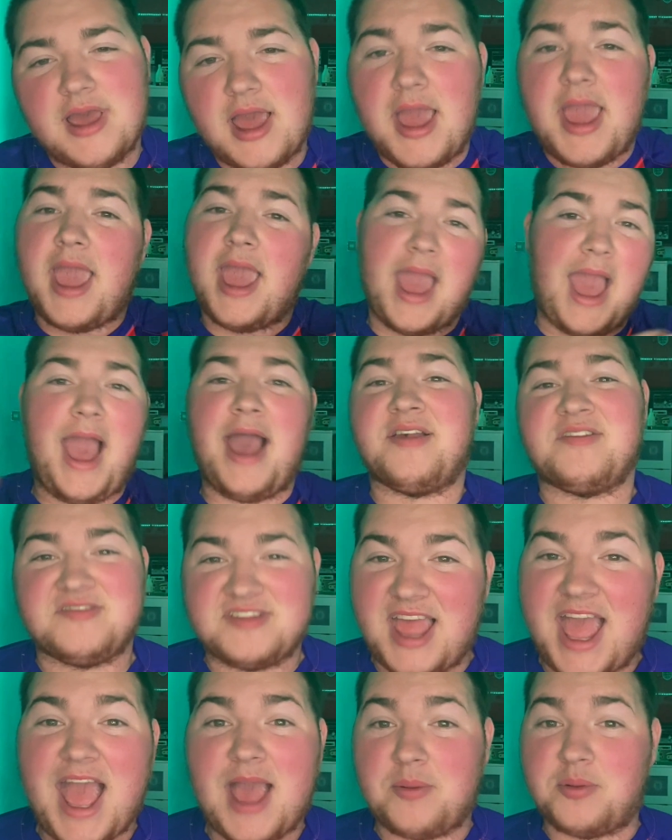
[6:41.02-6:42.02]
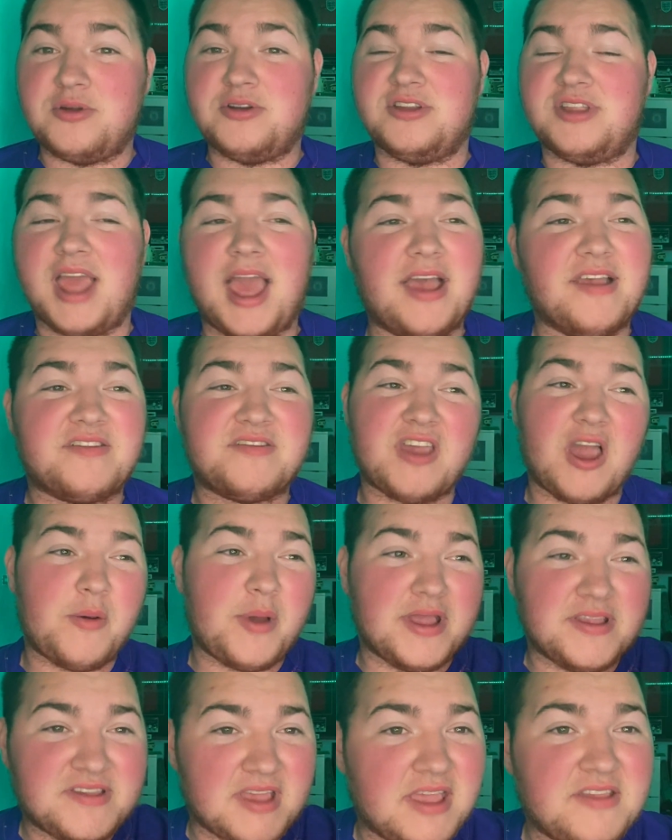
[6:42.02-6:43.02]
it hasn't happened yet, so
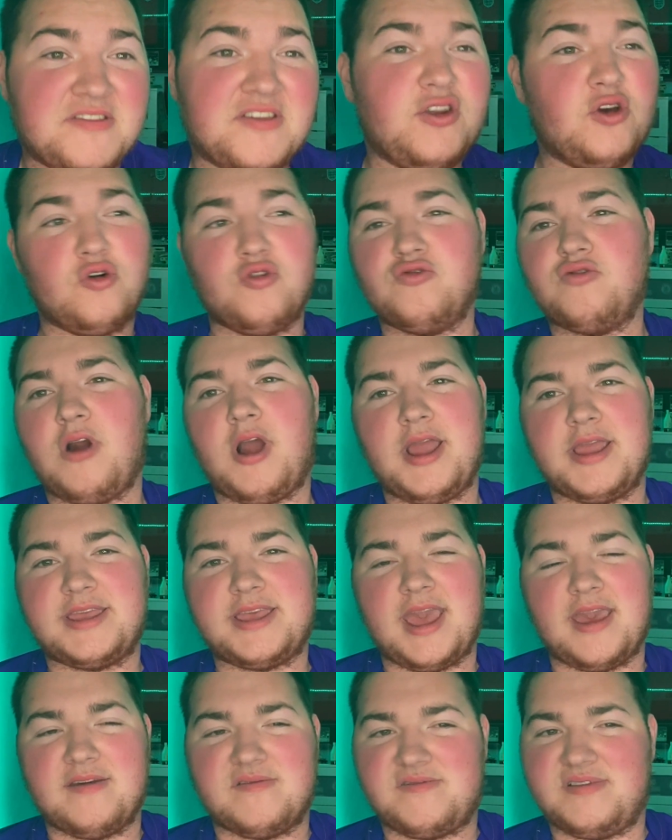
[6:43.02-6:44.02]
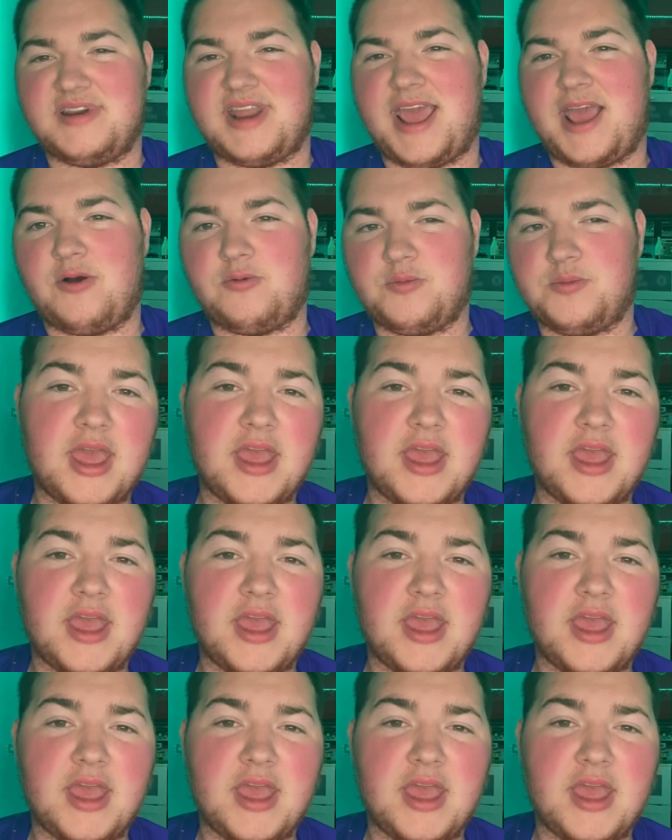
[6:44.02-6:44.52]
it's an all right kit for now.